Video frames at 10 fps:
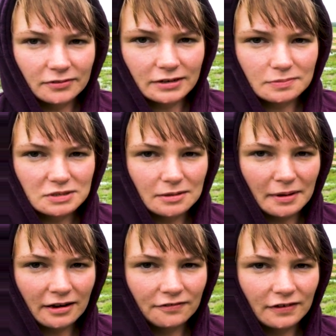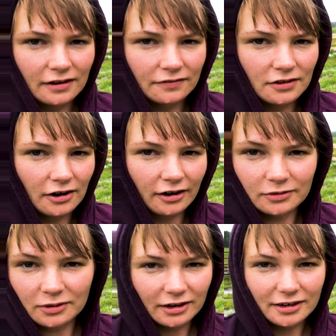reaps the benefit of their
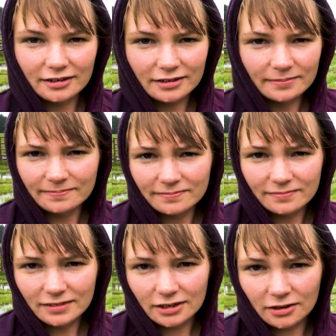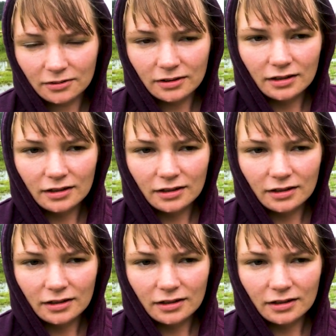hard work, you know?